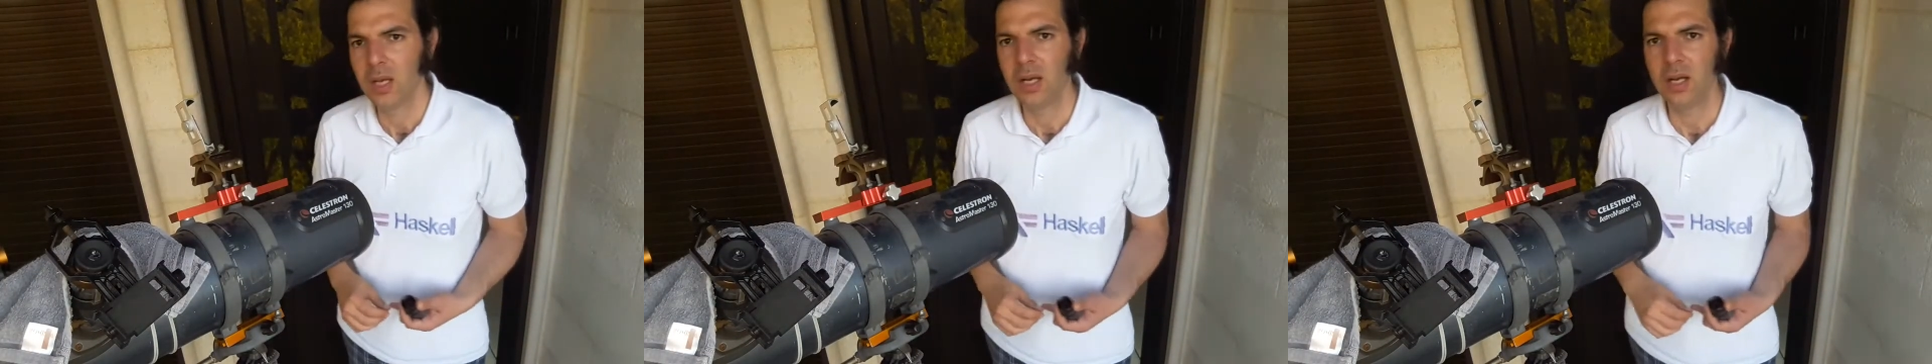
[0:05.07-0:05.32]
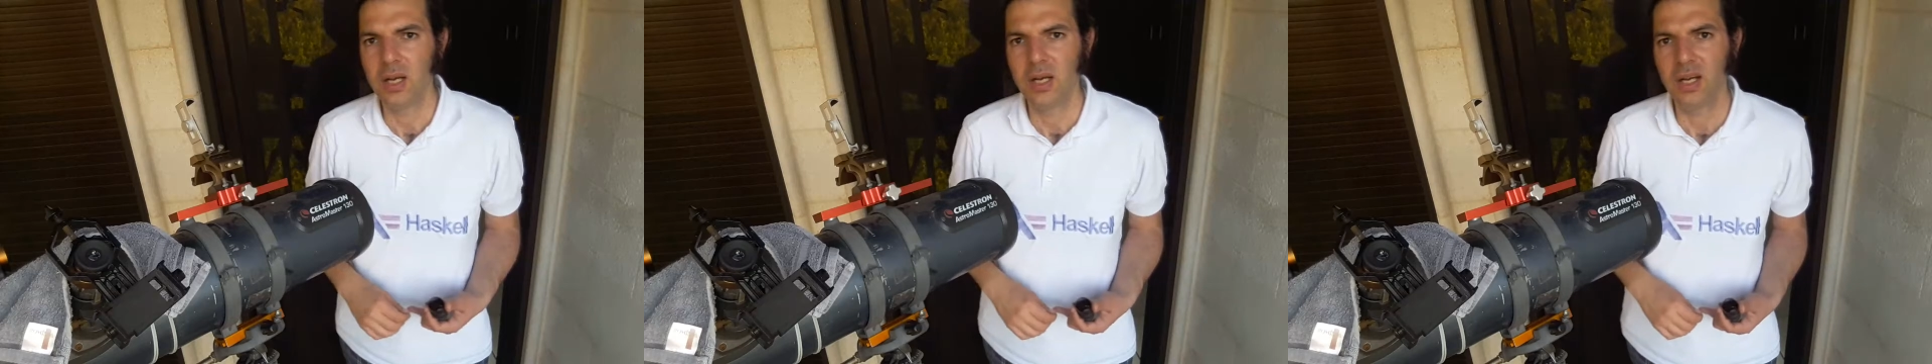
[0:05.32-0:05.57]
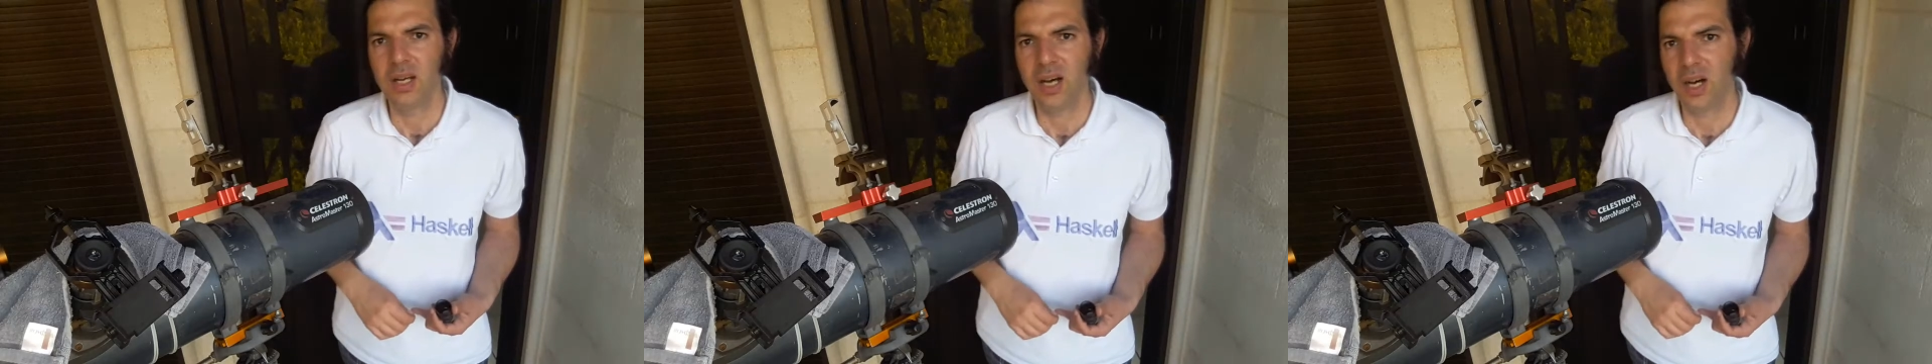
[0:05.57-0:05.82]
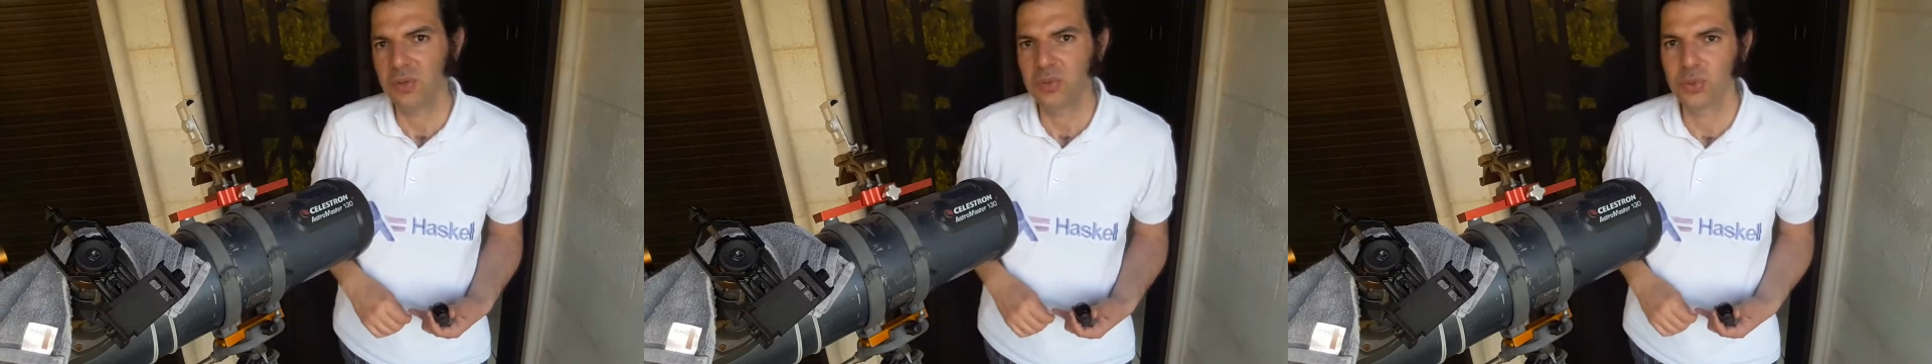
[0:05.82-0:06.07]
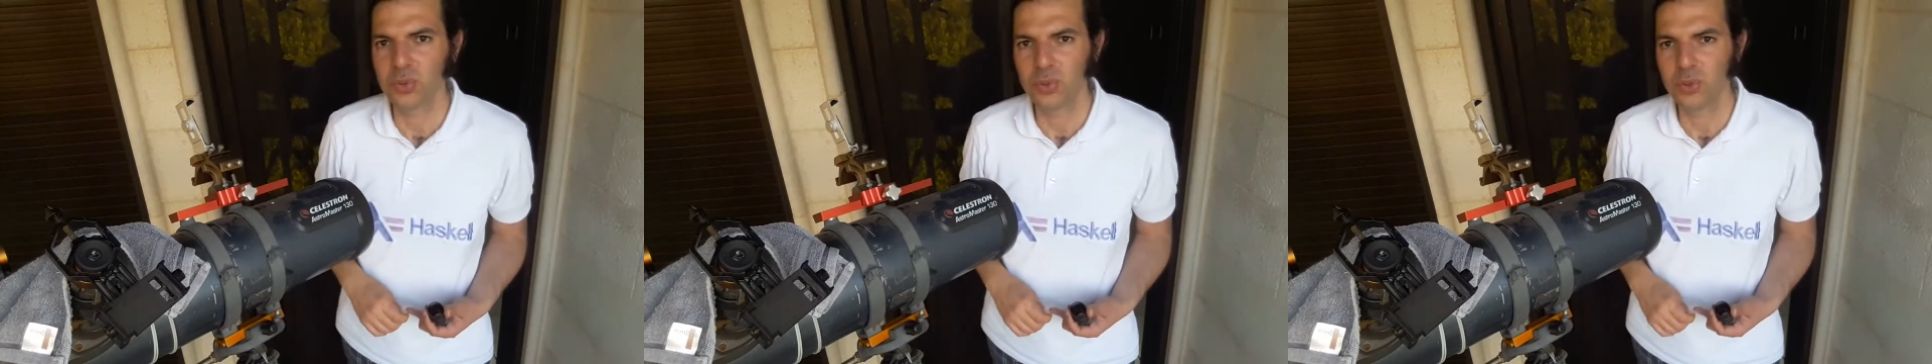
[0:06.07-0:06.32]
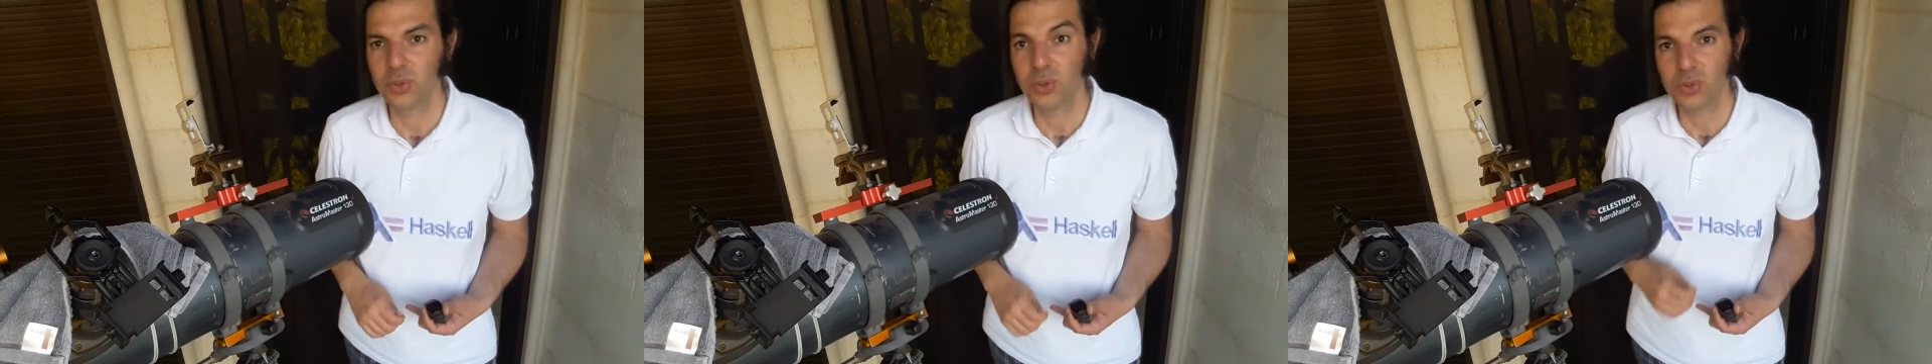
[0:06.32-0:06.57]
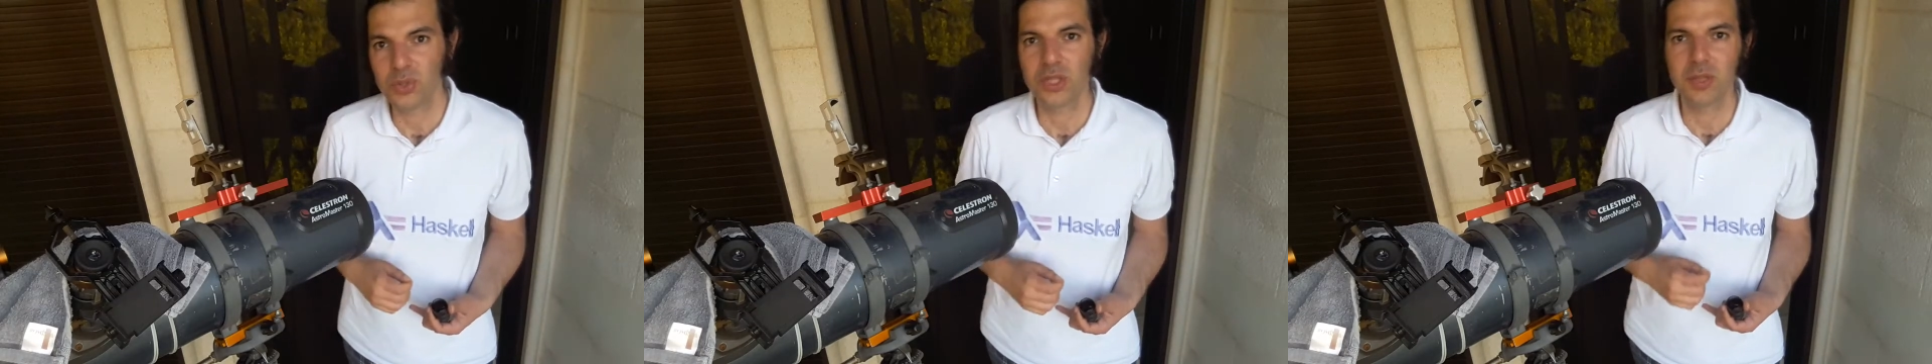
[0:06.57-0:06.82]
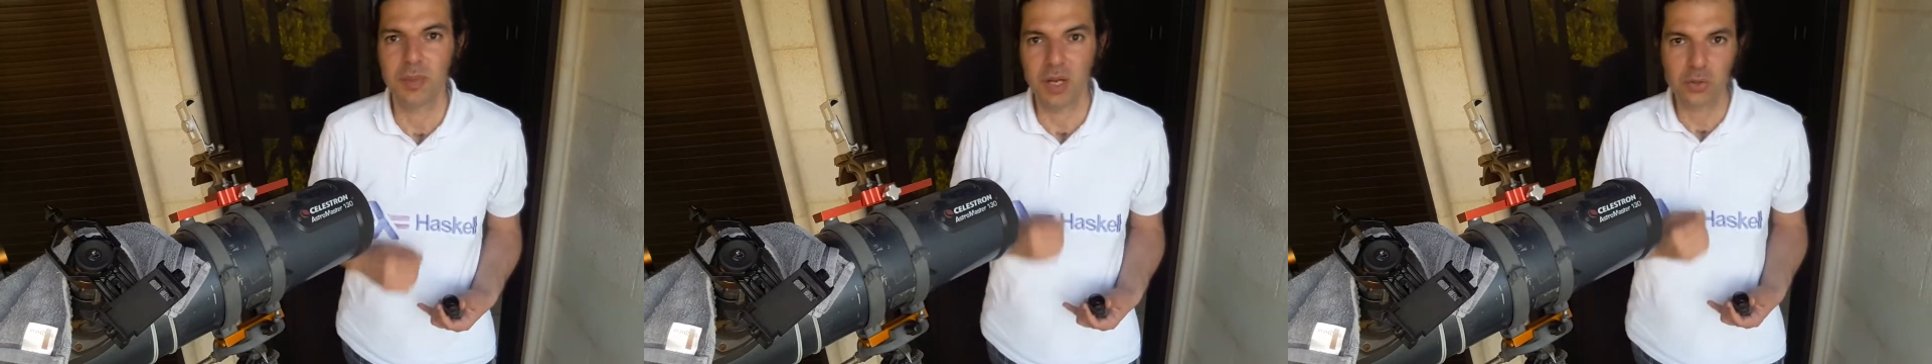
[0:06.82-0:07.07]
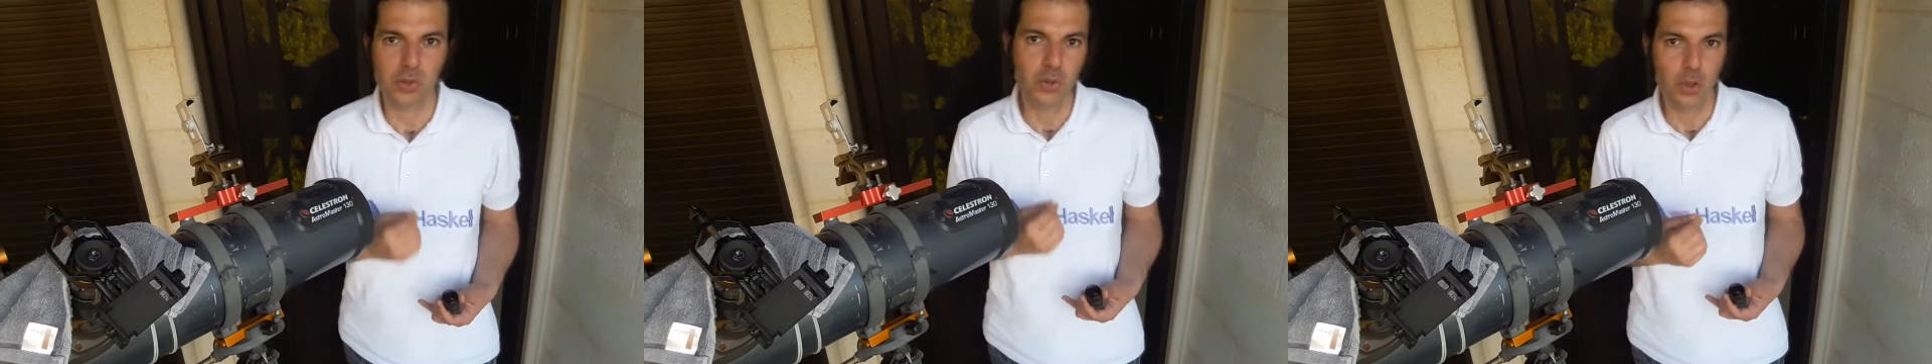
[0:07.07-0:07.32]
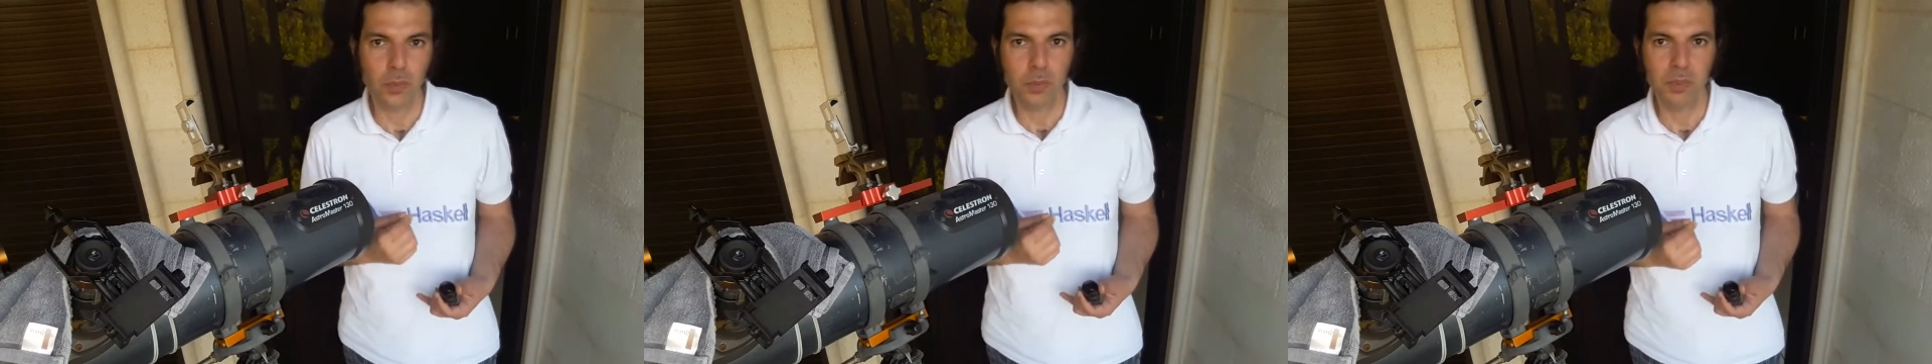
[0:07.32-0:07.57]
how to use the microscope